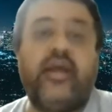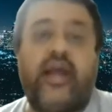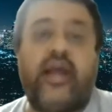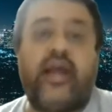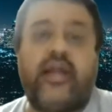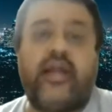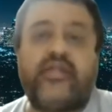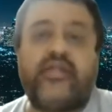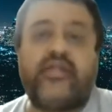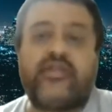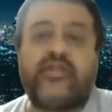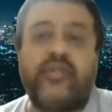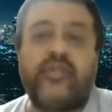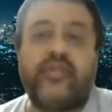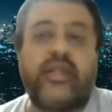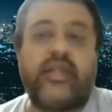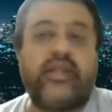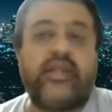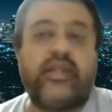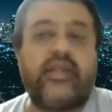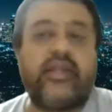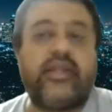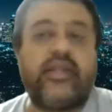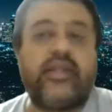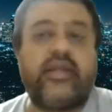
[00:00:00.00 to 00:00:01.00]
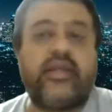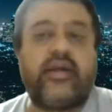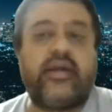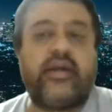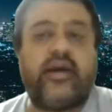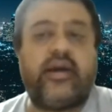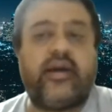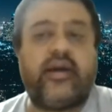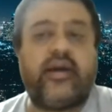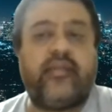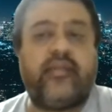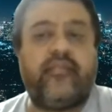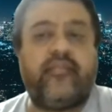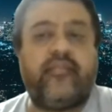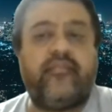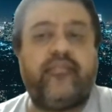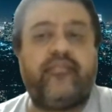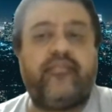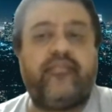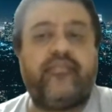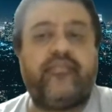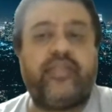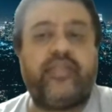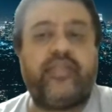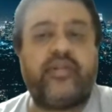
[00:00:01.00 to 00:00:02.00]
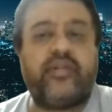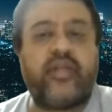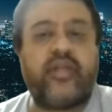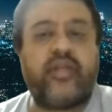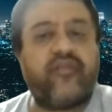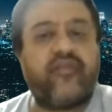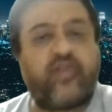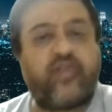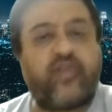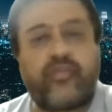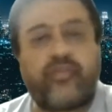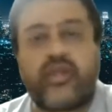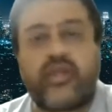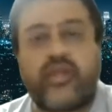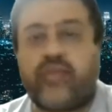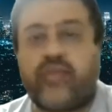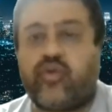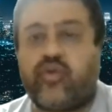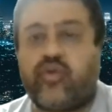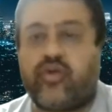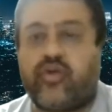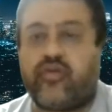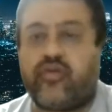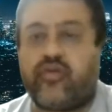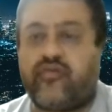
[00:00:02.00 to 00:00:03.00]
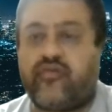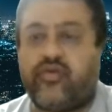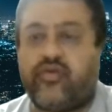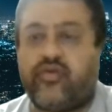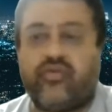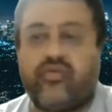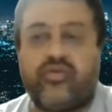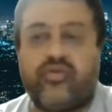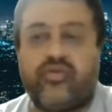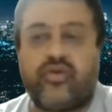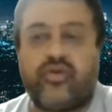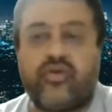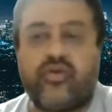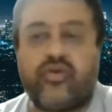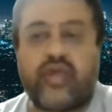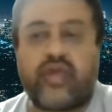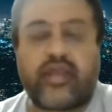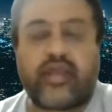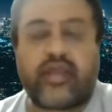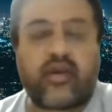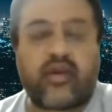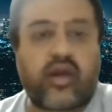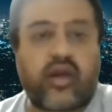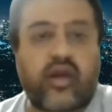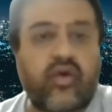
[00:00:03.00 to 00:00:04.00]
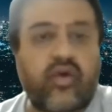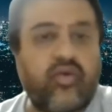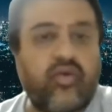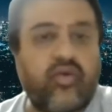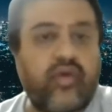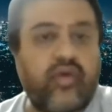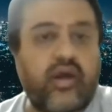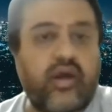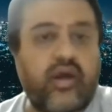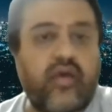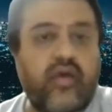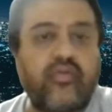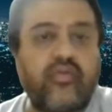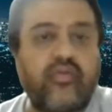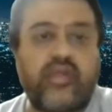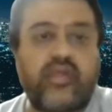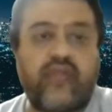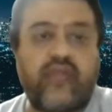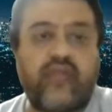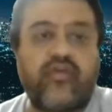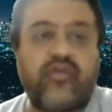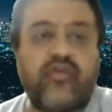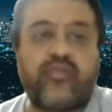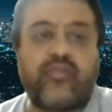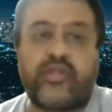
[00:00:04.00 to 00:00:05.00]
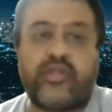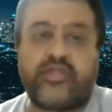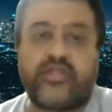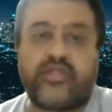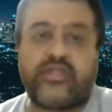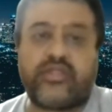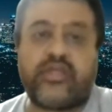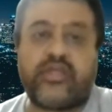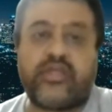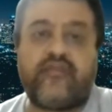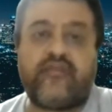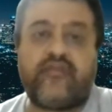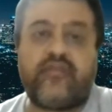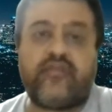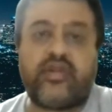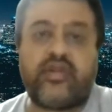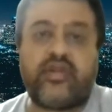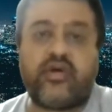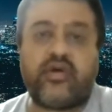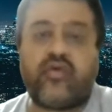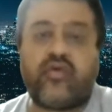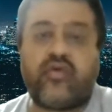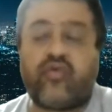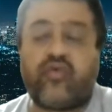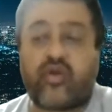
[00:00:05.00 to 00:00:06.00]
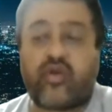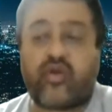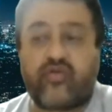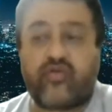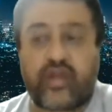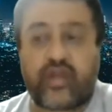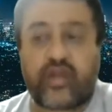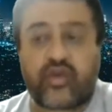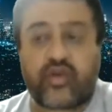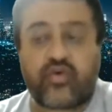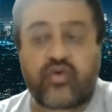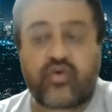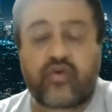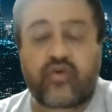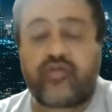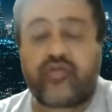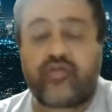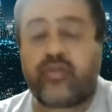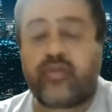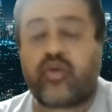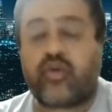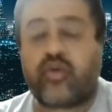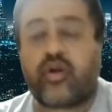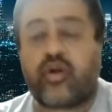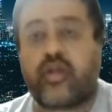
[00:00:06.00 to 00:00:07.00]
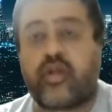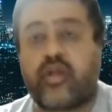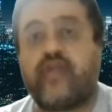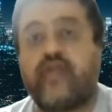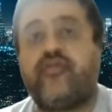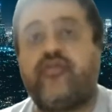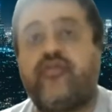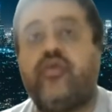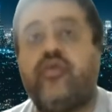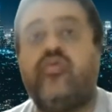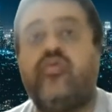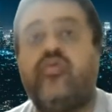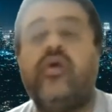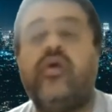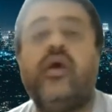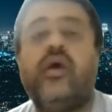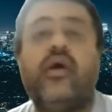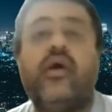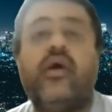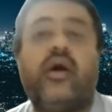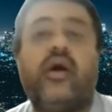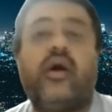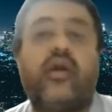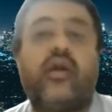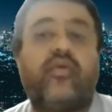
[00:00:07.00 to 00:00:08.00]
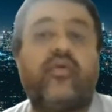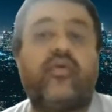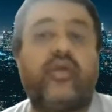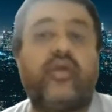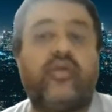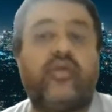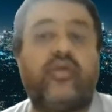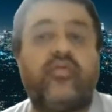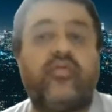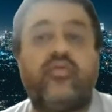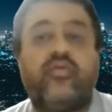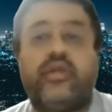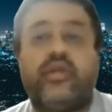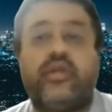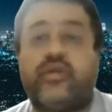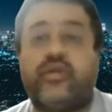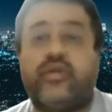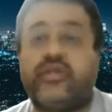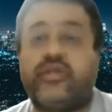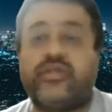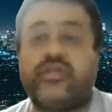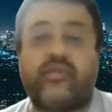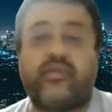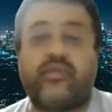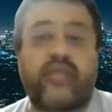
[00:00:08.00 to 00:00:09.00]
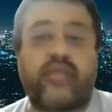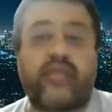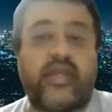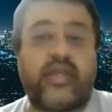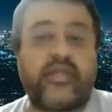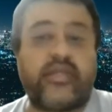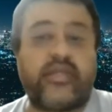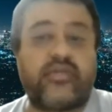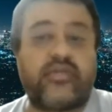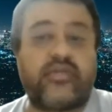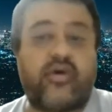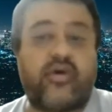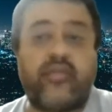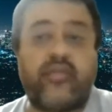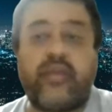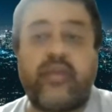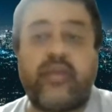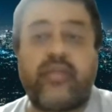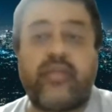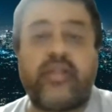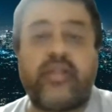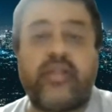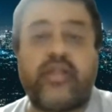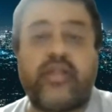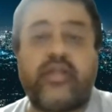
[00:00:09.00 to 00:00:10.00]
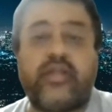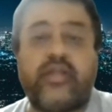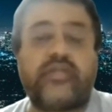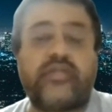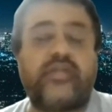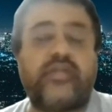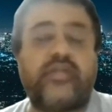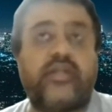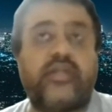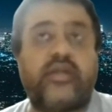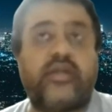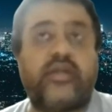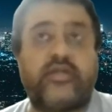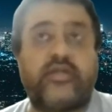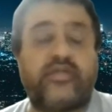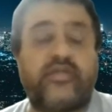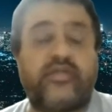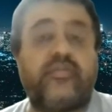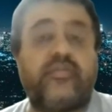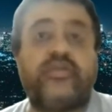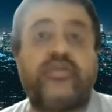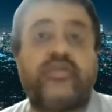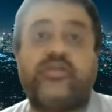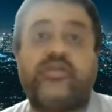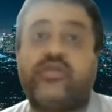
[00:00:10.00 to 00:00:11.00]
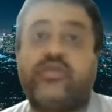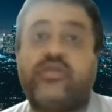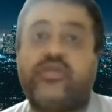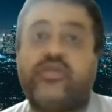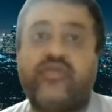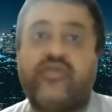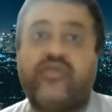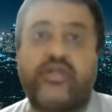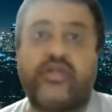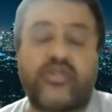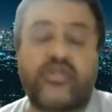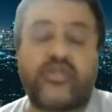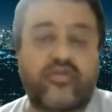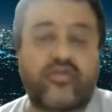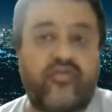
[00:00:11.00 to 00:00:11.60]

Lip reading: And similarly, think from their point of view, like how they would perceive the overall value of your product if you are going to increase the price, or maybe understand the customer's situation.